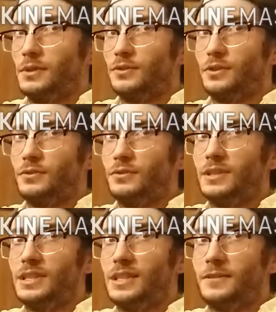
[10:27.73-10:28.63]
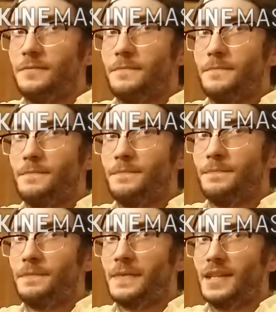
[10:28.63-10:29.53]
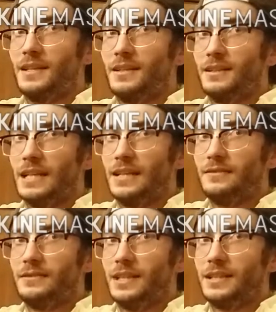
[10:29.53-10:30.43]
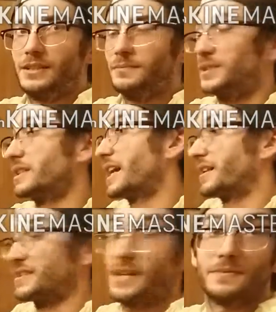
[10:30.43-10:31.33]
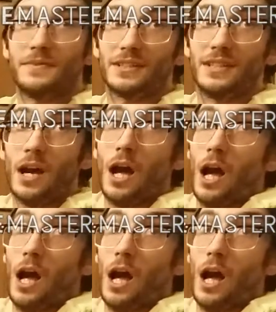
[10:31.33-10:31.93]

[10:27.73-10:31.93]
Those don't do anything. That jumps. Yeah, this game's fucked.